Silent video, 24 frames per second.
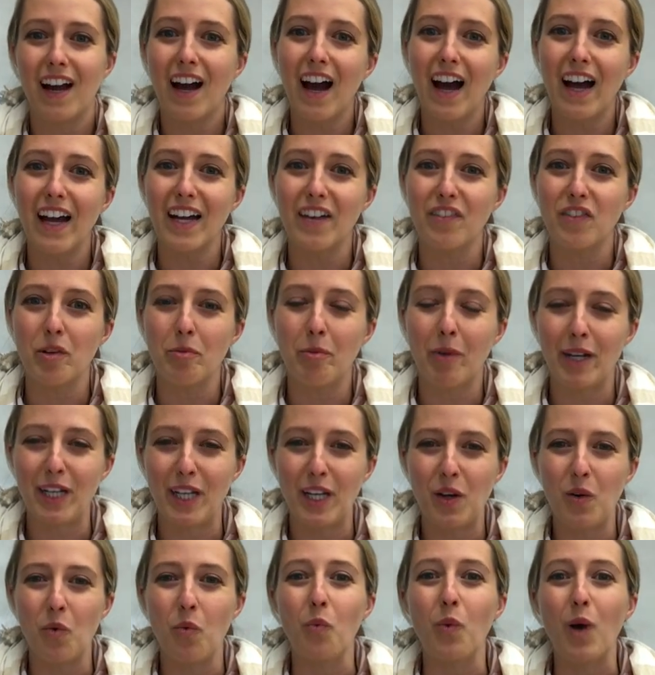Hi
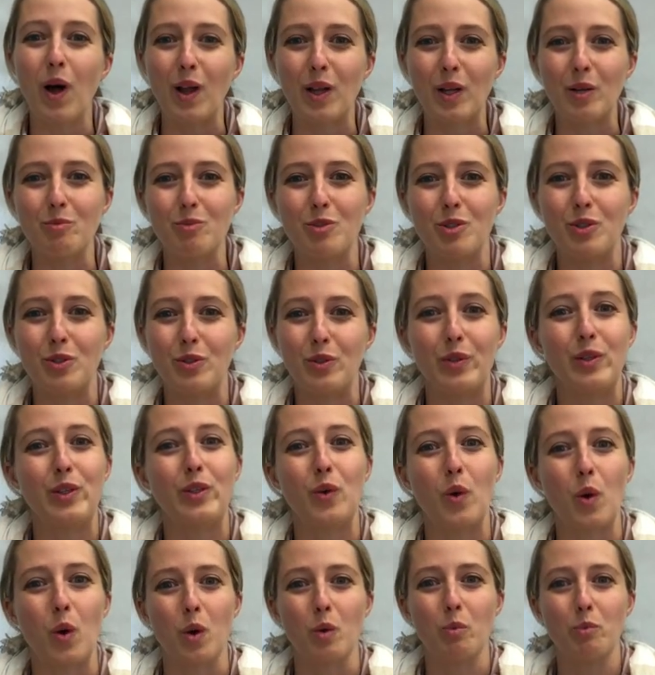everybody, welcome to
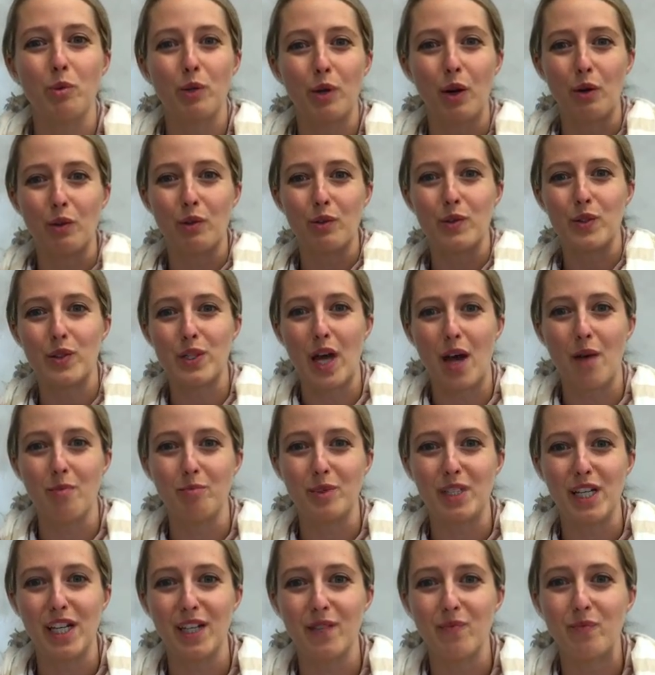your produce
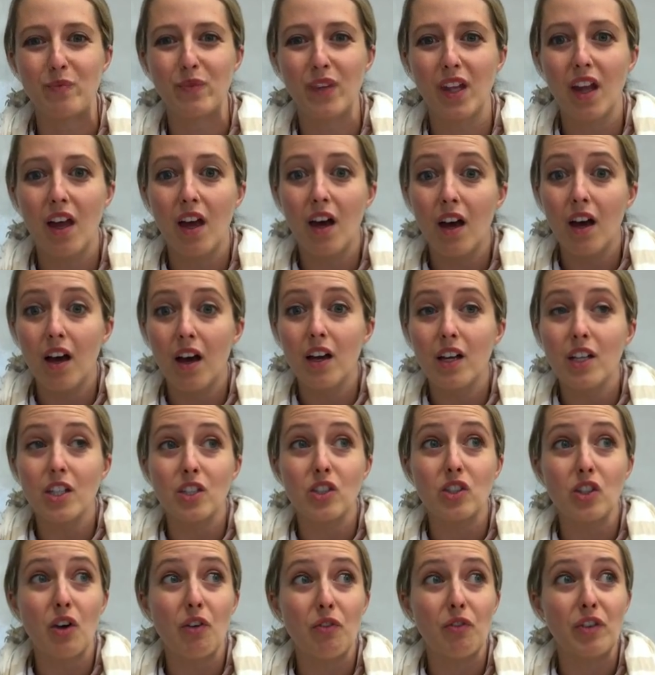update.
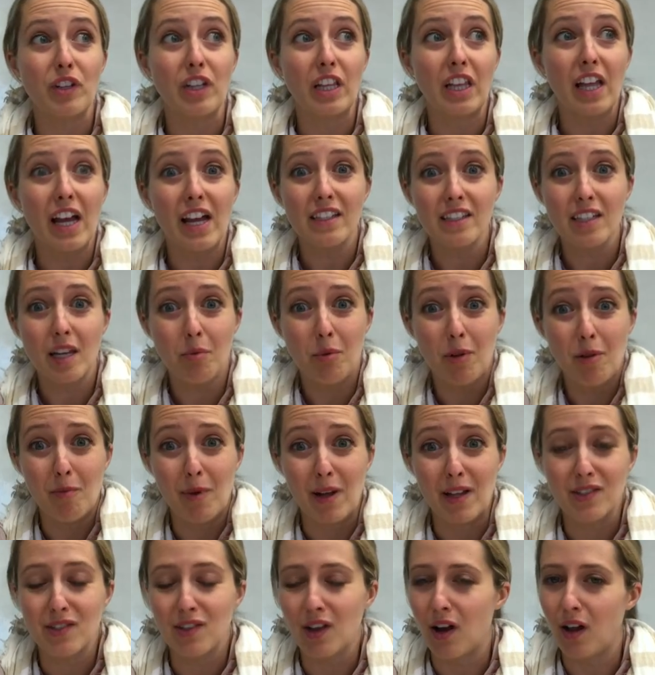So for the last couple of
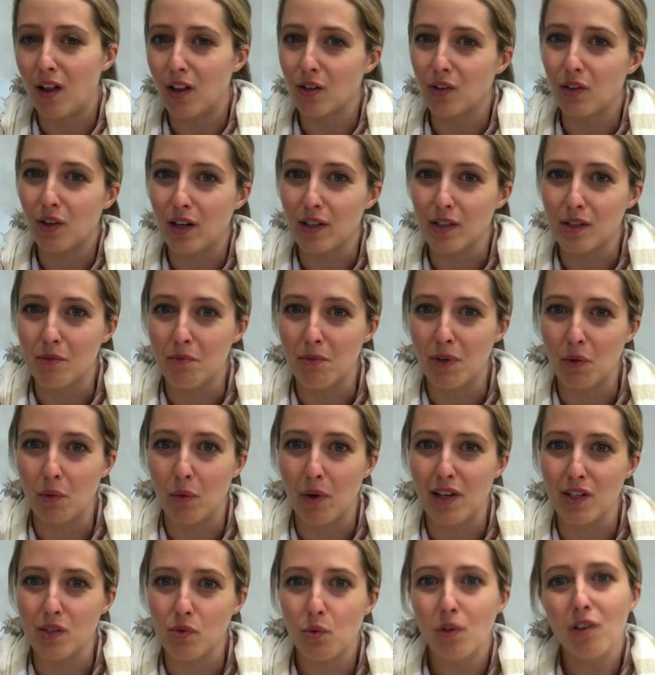months all across the
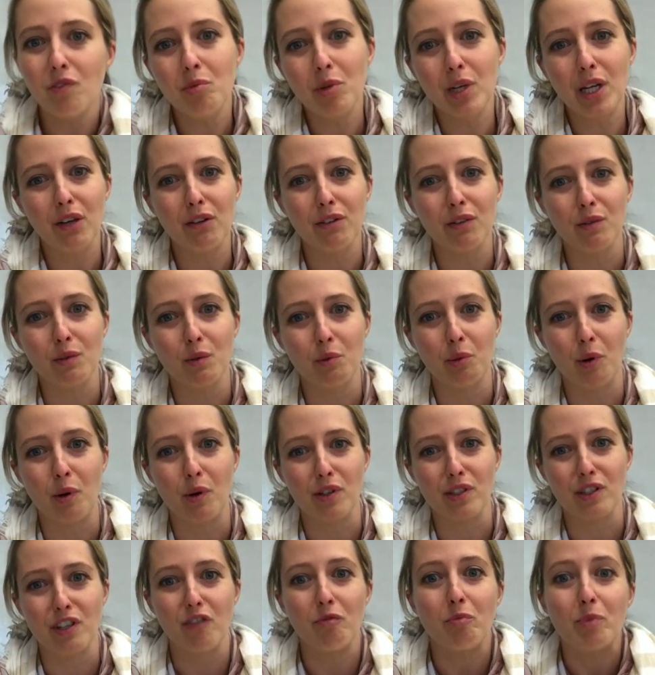Midwest, we've been hearing
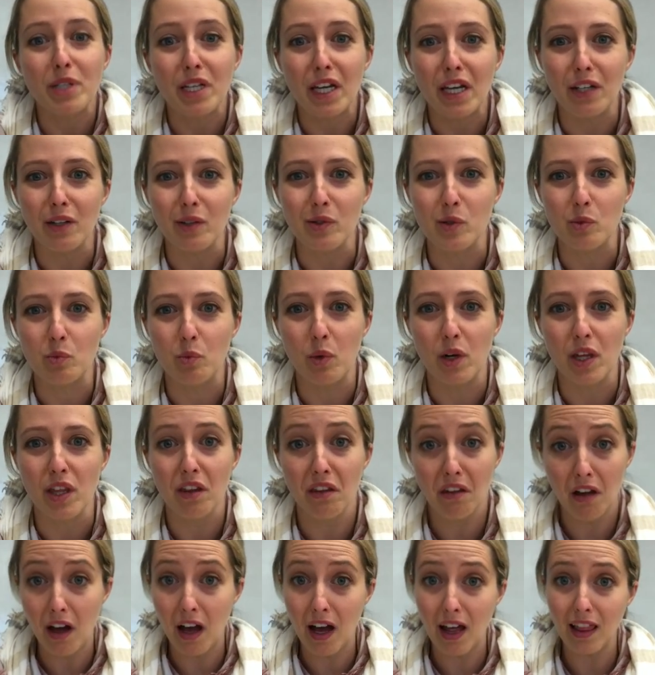reports of potatoes
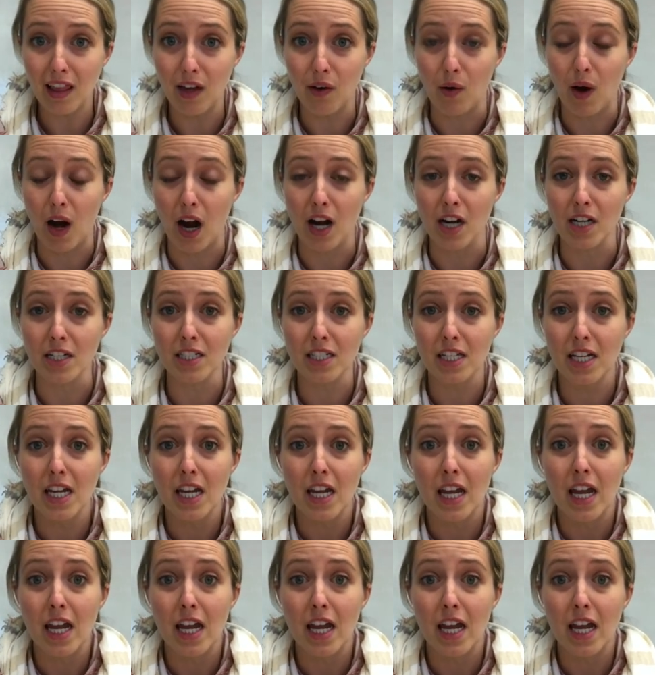with hollow heart,